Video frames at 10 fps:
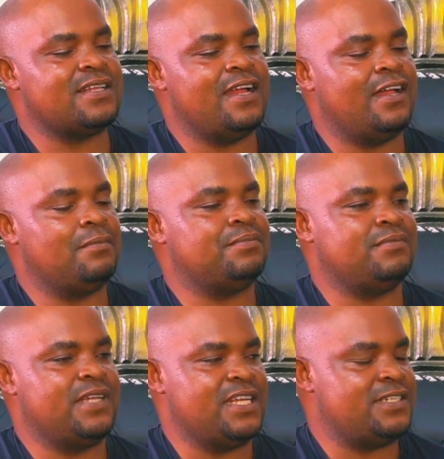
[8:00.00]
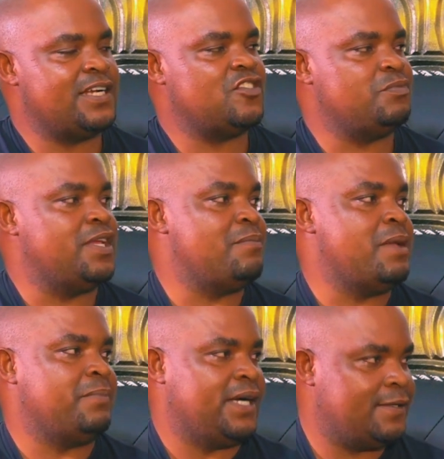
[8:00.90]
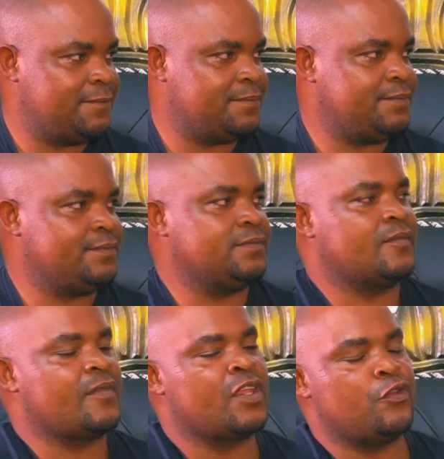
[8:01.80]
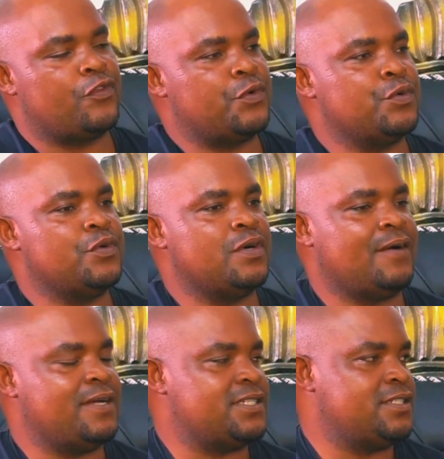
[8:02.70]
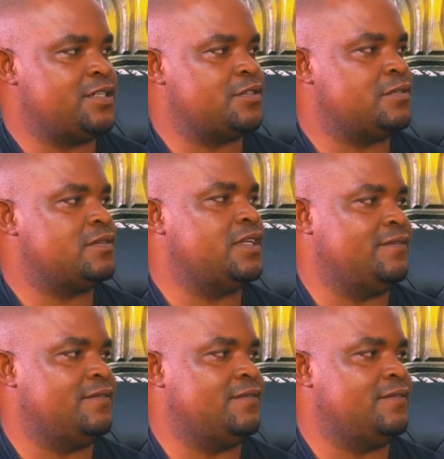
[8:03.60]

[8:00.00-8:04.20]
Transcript: helped Nigeria to be a member through our sea turtle